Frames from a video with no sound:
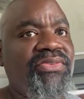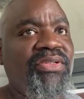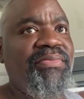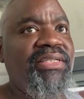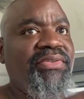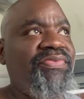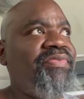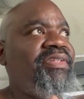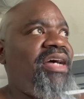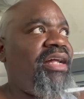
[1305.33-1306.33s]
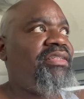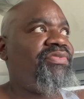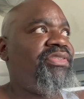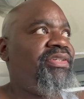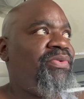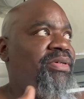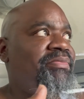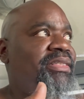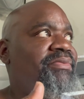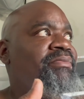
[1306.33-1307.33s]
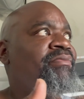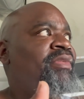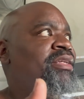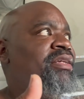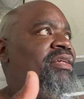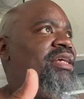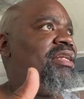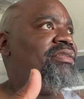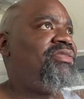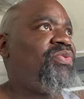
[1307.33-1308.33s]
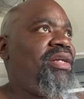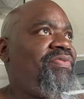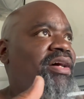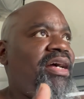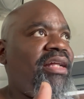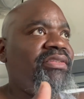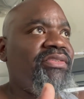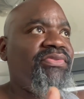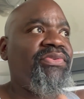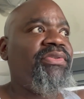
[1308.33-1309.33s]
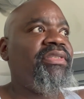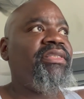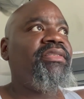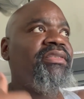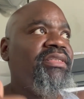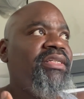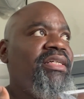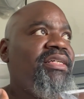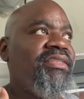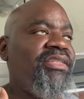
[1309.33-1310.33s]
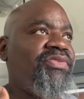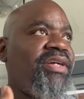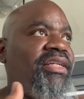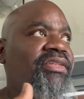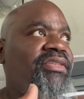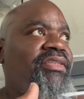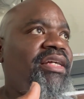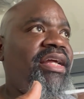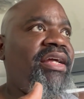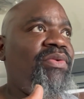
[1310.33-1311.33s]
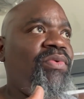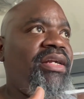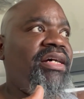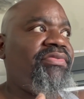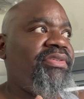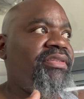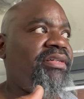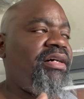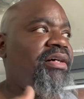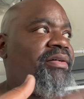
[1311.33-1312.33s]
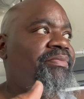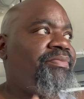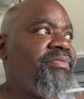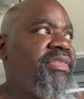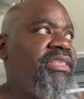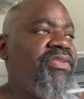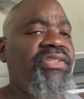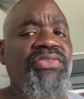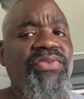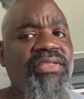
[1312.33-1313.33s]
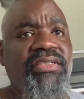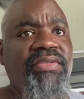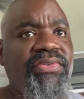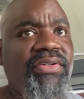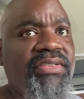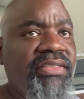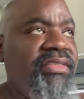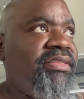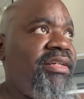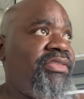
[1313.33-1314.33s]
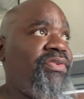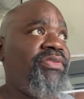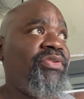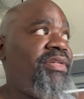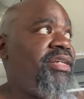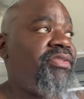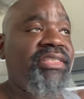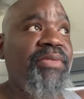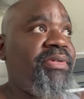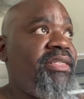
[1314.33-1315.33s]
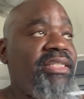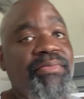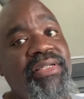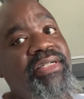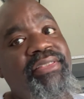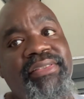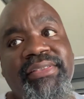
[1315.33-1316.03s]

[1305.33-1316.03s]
So it'll be your $50 for your equipment and $25 for the trailer and whatever your insurance and stuff costs is. And insurance over here is cheaper than JB Hunt.